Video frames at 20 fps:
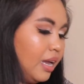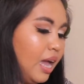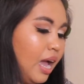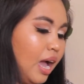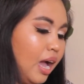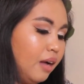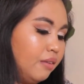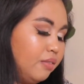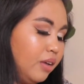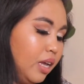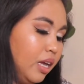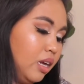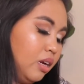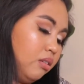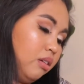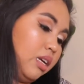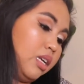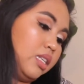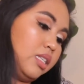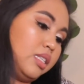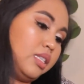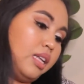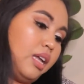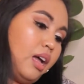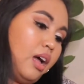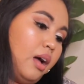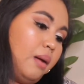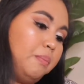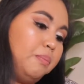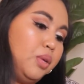have here is
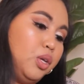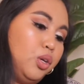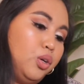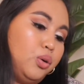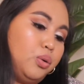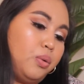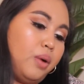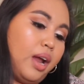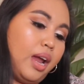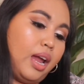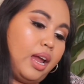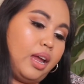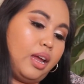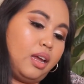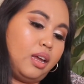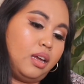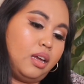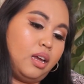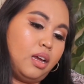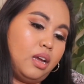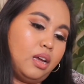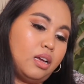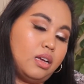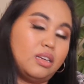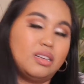the Bioré.